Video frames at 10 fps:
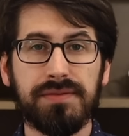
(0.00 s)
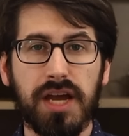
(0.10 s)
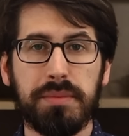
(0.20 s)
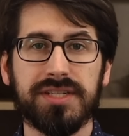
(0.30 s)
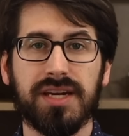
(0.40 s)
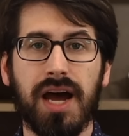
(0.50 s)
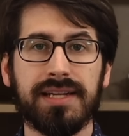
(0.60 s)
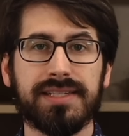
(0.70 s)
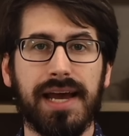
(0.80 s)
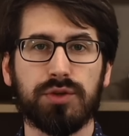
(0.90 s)
have come into
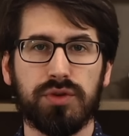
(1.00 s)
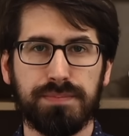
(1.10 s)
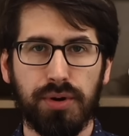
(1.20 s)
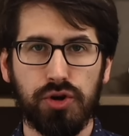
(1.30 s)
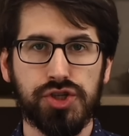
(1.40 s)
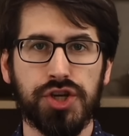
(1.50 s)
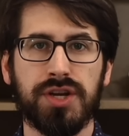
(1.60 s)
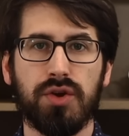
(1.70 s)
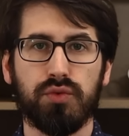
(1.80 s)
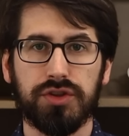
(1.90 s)
contact with
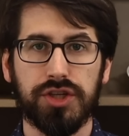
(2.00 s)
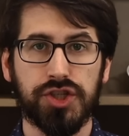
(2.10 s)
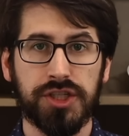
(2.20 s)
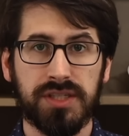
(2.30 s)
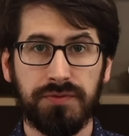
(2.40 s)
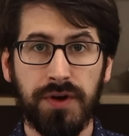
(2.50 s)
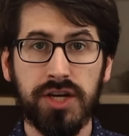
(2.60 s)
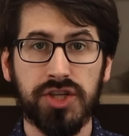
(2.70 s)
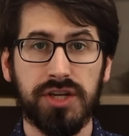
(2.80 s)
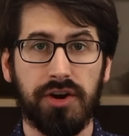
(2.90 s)
Persian religious
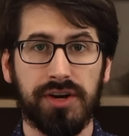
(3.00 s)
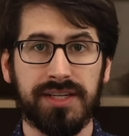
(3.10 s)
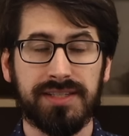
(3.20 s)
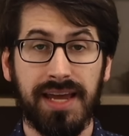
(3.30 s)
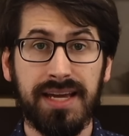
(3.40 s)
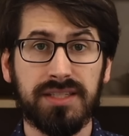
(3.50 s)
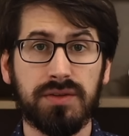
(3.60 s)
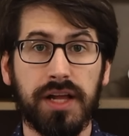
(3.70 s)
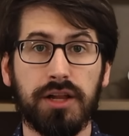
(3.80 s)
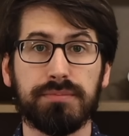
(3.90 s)
functionaries and
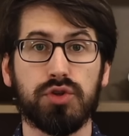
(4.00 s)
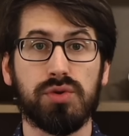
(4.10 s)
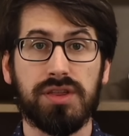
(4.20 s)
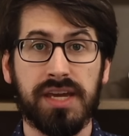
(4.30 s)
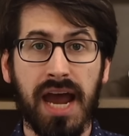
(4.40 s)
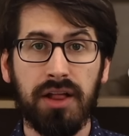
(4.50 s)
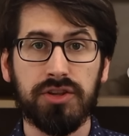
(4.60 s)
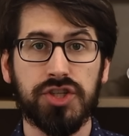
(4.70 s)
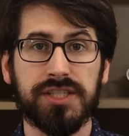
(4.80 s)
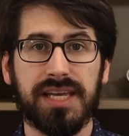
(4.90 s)
developed new
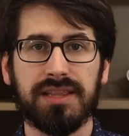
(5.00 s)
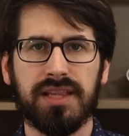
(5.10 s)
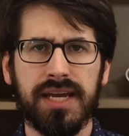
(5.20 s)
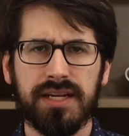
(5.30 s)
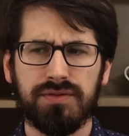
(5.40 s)
theologies in light